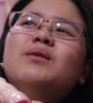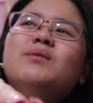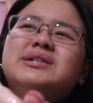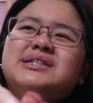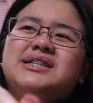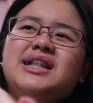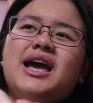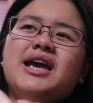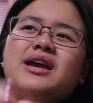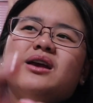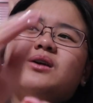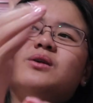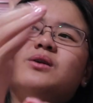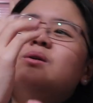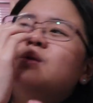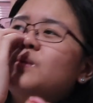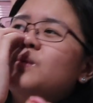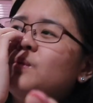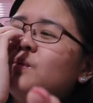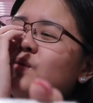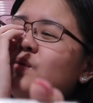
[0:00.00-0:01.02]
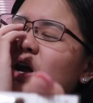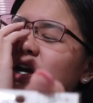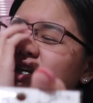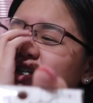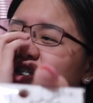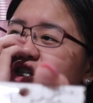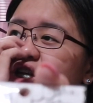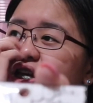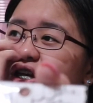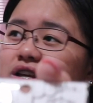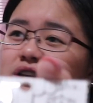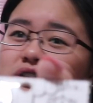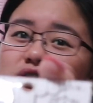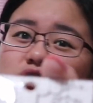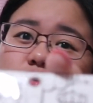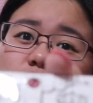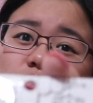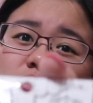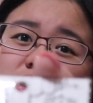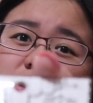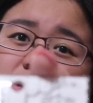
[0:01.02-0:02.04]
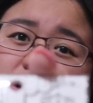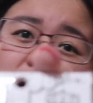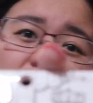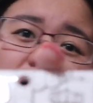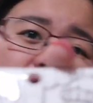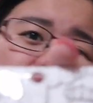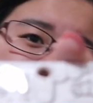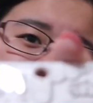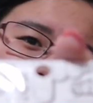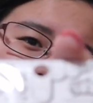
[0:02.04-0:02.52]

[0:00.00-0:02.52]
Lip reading: was like rushing to the other